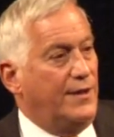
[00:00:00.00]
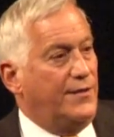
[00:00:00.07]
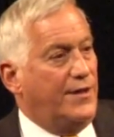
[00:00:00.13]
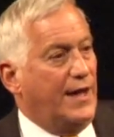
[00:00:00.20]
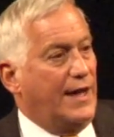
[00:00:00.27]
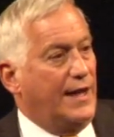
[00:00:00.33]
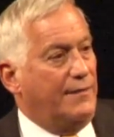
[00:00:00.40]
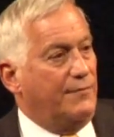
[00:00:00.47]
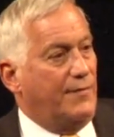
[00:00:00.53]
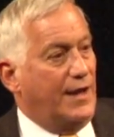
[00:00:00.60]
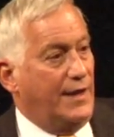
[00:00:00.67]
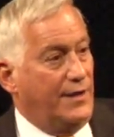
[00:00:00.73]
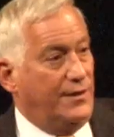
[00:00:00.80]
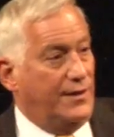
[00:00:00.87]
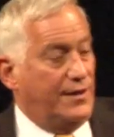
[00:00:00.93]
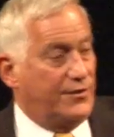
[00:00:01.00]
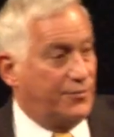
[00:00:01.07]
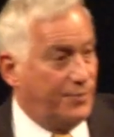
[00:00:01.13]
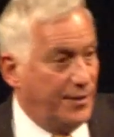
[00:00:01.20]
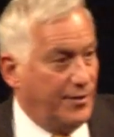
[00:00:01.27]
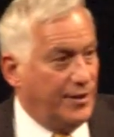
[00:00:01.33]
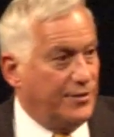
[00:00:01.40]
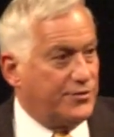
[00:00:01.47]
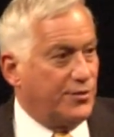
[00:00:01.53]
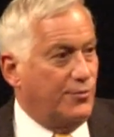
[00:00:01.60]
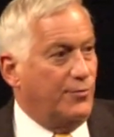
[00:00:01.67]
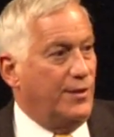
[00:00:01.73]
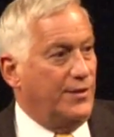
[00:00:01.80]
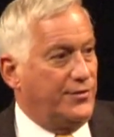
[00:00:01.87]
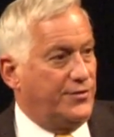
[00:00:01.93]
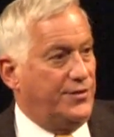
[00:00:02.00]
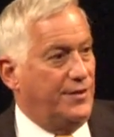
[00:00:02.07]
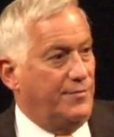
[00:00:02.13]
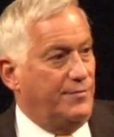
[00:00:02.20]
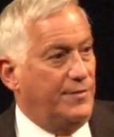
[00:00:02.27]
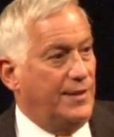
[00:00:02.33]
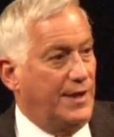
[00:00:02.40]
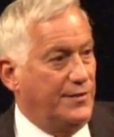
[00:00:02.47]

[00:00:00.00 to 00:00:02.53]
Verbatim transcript: that my experiential wisdom